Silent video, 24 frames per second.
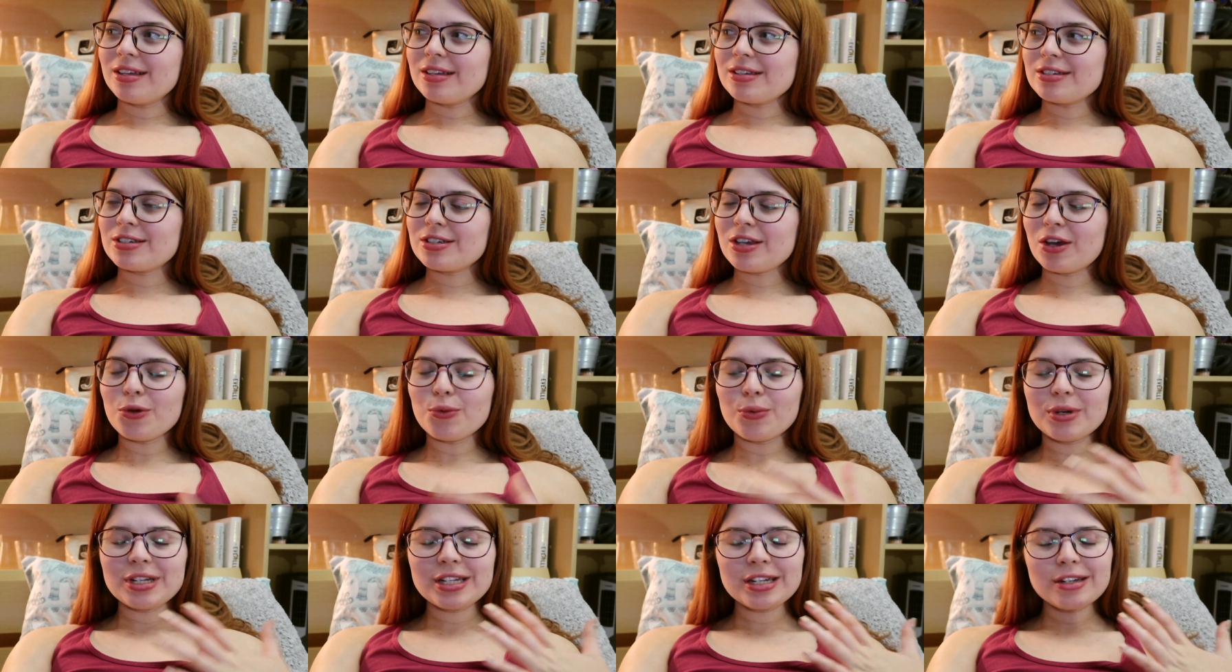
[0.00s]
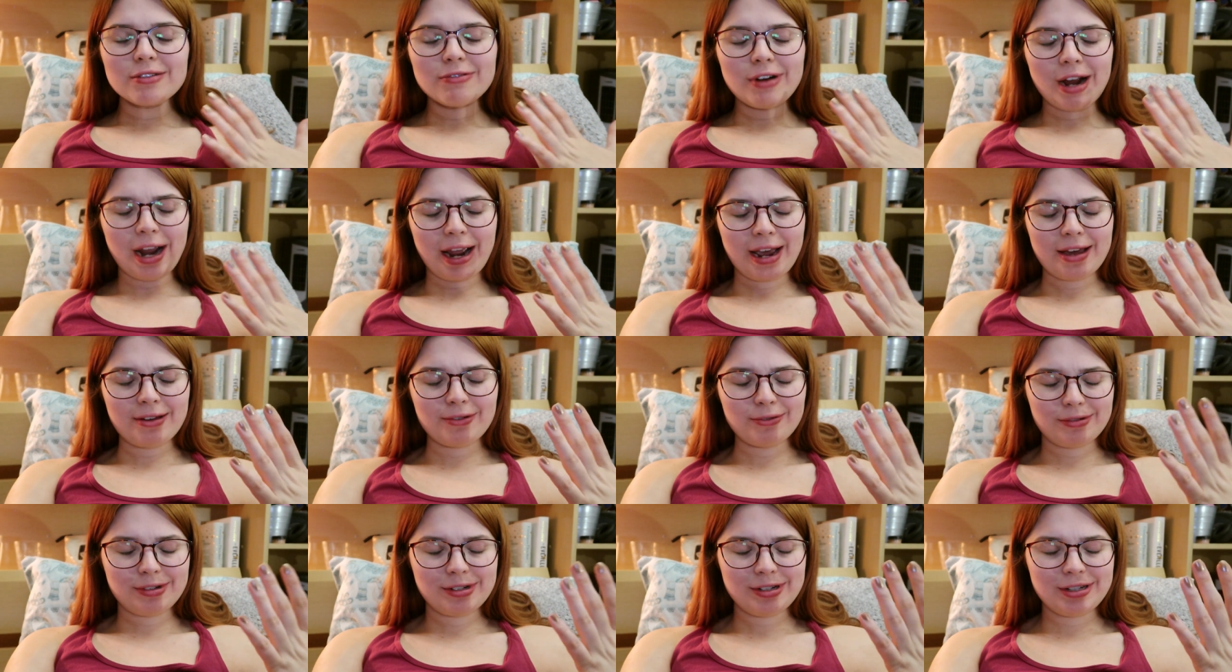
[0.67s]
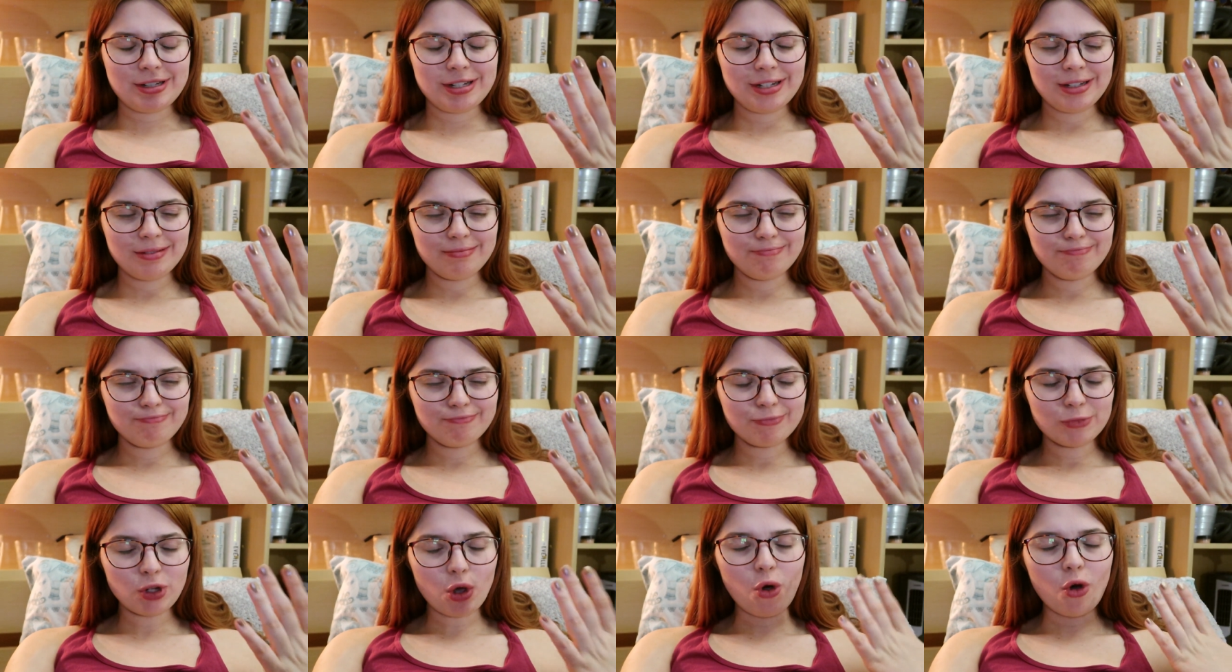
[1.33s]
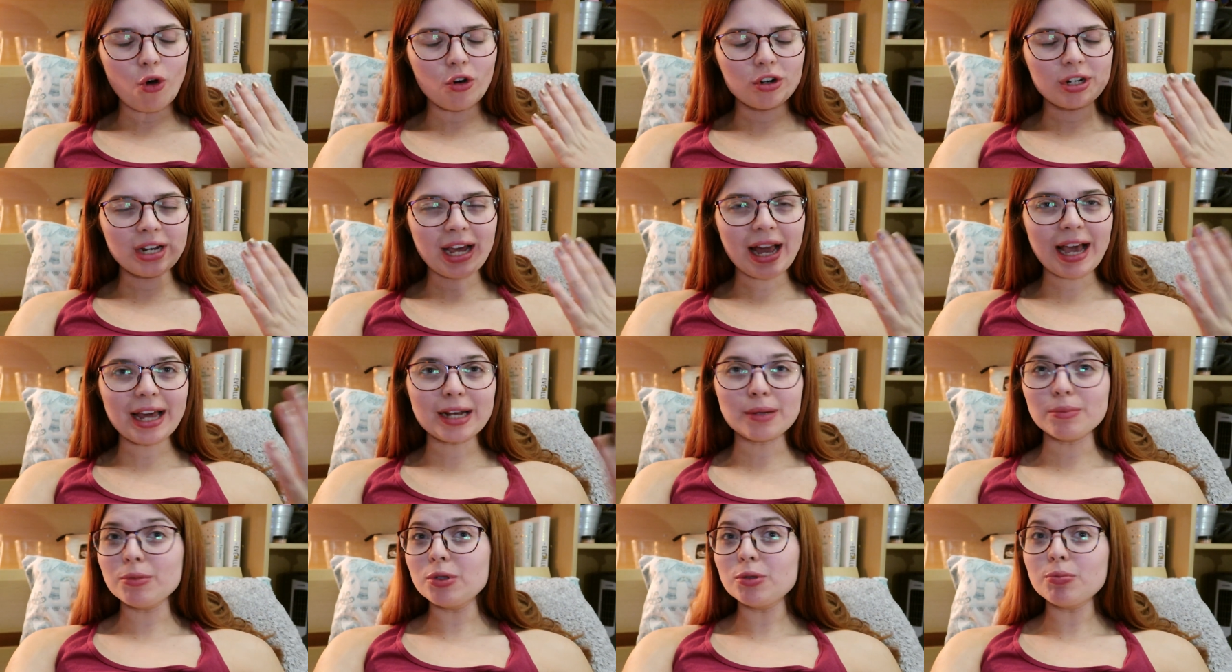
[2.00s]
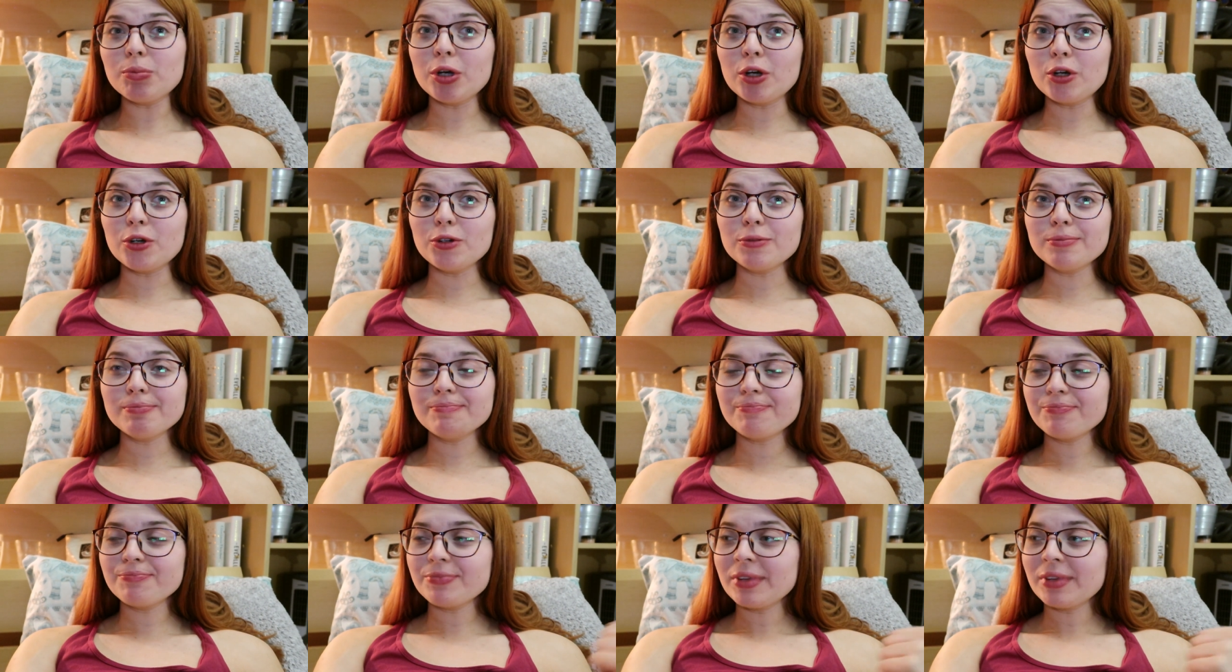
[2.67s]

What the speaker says: So we did a round on animal poo.